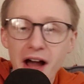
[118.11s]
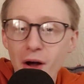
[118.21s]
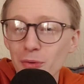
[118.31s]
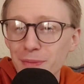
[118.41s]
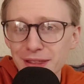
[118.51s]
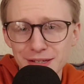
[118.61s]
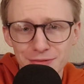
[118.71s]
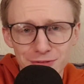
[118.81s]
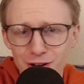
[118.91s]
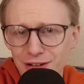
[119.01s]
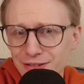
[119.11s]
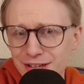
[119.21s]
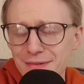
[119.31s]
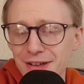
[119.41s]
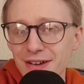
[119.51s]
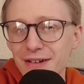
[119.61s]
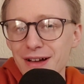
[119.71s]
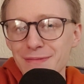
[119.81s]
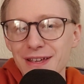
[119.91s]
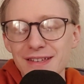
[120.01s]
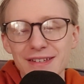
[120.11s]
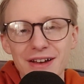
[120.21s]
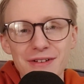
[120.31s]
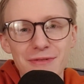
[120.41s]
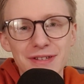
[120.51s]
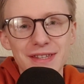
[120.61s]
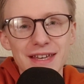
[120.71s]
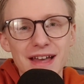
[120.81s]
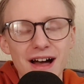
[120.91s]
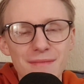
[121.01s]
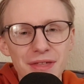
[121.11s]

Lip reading: albeit this was quite a long time ago now, a couple of years ago, was the, I